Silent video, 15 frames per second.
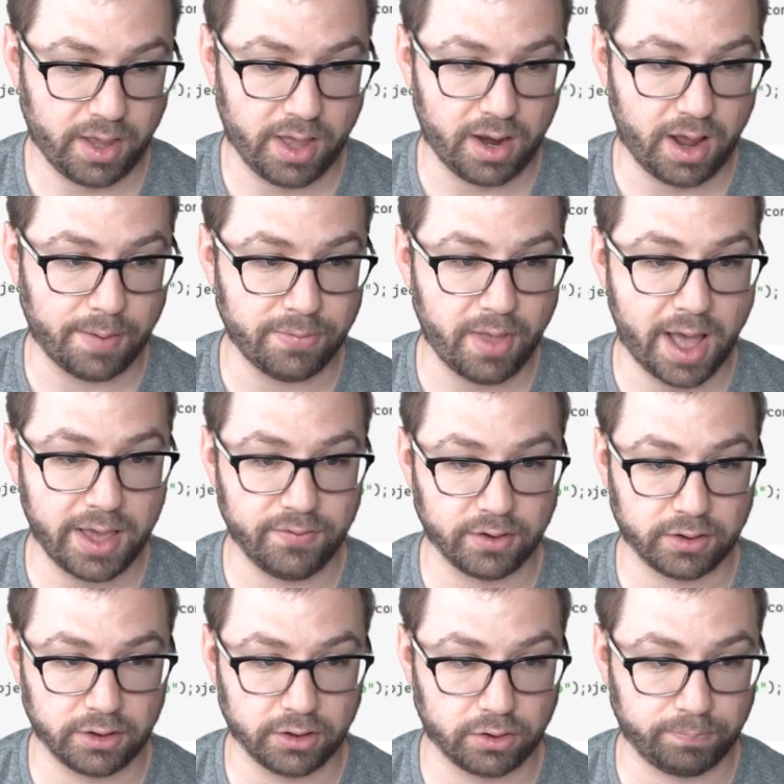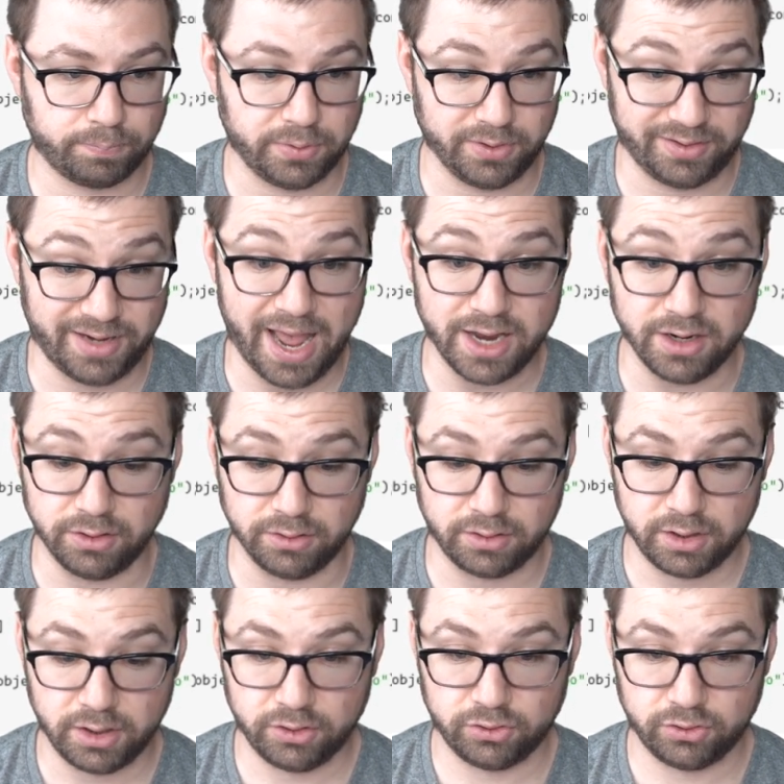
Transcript: And I'm not even going to pretend